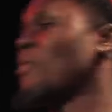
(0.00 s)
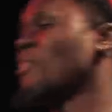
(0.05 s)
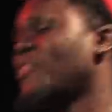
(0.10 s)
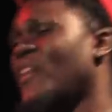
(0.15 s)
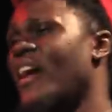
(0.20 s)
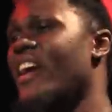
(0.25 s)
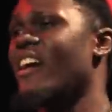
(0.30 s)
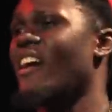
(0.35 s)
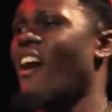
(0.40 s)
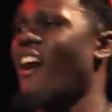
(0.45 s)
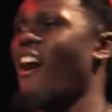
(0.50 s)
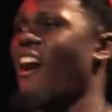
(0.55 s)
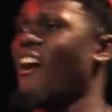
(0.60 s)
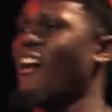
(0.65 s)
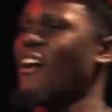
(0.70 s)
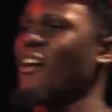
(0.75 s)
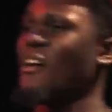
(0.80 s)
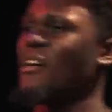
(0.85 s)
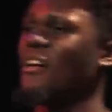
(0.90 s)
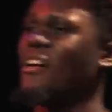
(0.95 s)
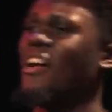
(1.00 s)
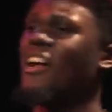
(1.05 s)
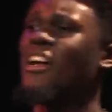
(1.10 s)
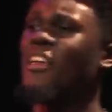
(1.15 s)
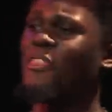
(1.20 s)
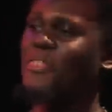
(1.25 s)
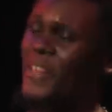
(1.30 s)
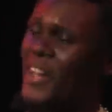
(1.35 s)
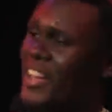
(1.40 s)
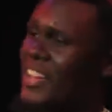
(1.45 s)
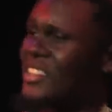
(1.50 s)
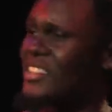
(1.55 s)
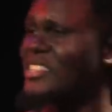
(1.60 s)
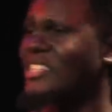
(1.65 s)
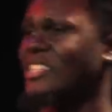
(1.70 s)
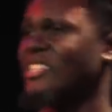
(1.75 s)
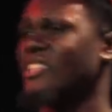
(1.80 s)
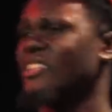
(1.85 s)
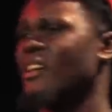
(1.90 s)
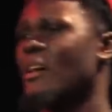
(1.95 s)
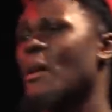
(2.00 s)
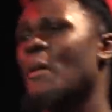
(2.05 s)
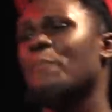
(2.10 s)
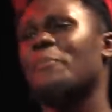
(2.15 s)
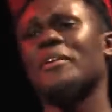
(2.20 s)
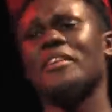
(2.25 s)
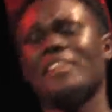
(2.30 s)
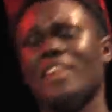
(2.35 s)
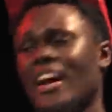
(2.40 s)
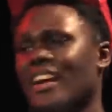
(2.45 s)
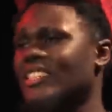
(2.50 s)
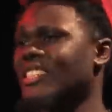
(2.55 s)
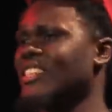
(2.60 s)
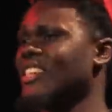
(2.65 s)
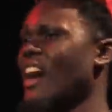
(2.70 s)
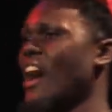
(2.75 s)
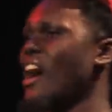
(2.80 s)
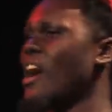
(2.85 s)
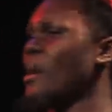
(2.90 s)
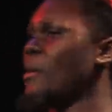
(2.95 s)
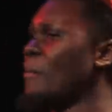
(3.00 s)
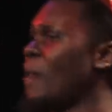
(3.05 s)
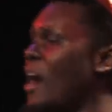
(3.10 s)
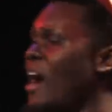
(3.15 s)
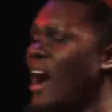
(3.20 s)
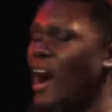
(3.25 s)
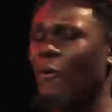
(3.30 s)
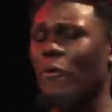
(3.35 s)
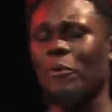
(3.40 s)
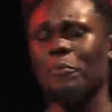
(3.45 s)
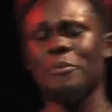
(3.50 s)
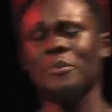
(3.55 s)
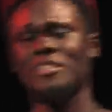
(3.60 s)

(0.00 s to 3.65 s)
or they are, thanks. But next time, I won't